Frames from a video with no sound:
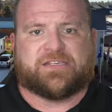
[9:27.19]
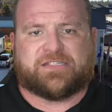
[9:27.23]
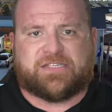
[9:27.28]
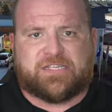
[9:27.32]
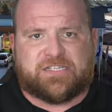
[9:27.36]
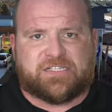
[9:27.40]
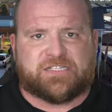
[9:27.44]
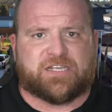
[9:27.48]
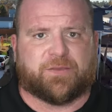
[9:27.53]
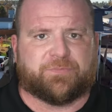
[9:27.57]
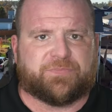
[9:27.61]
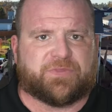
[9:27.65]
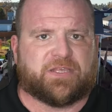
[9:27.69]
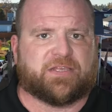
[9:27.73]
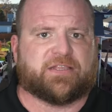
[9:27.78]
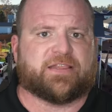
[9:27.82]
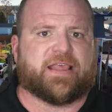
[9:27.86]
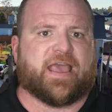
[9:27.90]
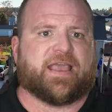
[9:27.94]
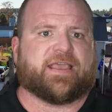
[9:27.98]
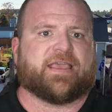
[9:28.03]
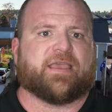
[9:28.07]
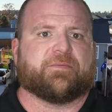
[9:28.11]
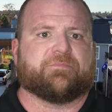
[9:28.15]
This is
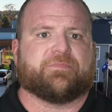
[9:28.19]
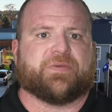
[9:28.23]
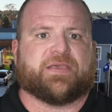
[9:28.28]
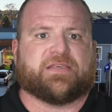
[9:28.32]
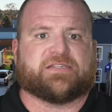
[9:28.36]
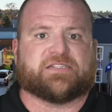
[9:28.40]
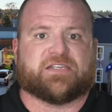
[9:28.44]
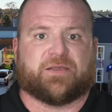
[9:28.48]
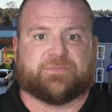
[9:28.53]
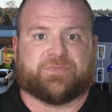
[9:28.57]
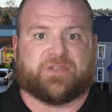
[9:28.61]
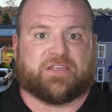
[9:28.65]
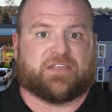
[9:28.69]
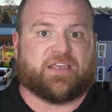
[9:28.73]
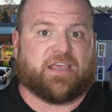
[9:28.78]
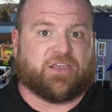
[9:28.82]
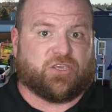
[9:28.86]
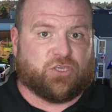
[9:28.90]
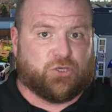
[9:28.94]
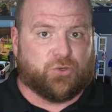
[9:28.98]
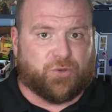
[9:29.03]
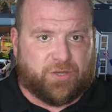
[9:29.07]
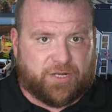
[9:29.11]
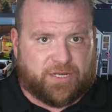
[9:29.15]
something that can be something
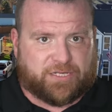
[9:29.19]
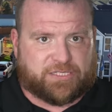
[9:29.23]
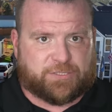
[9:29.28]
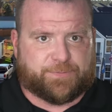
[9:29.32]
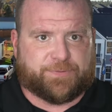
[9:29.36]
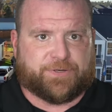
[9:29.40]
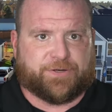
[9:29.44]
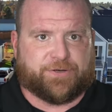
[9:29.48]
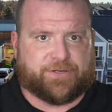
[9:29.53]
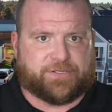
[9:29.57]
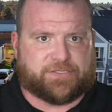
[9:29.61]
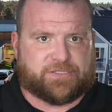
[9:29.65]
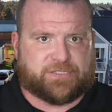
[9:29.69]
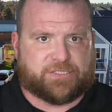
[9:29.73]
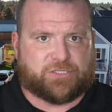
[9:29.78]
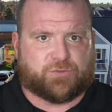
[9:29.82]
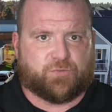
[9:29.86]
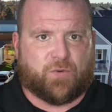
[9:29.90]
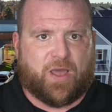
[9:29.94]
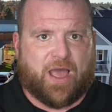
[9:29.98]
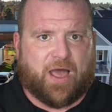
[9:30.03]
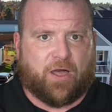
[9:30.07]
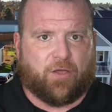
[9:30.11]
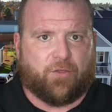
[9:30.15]
that you can experience as
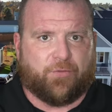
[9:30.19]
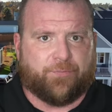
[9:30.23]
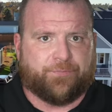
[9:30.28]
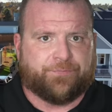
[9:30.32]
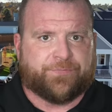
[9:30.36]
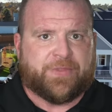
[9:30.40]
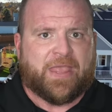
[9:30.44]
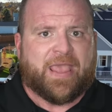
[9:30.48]
well.